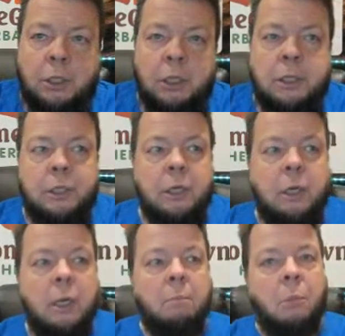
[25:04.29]
And these
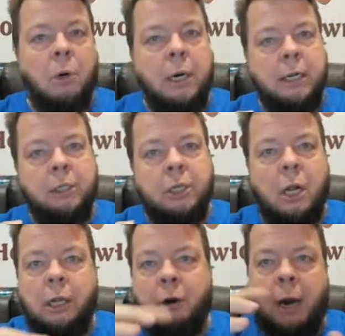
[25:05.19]
meridians
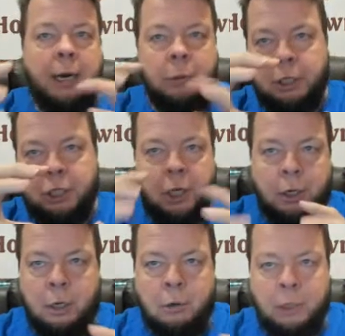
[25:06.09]
all interact with each other.
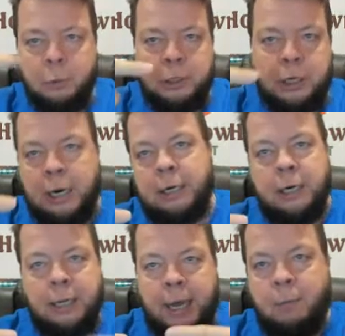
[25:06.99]
You know, this one's connected
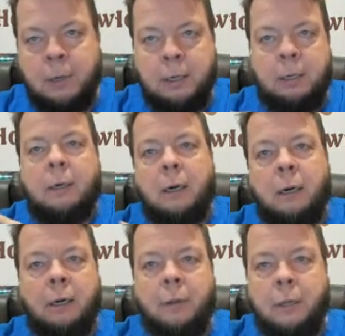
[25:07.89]
to that one,
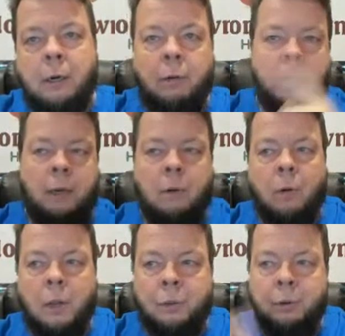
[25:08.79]
and, and you know they go
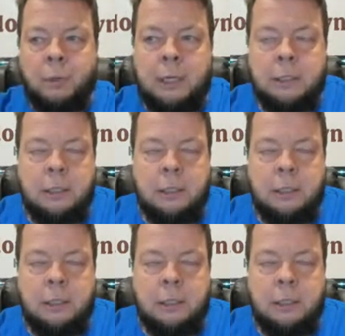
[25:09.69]
all through things.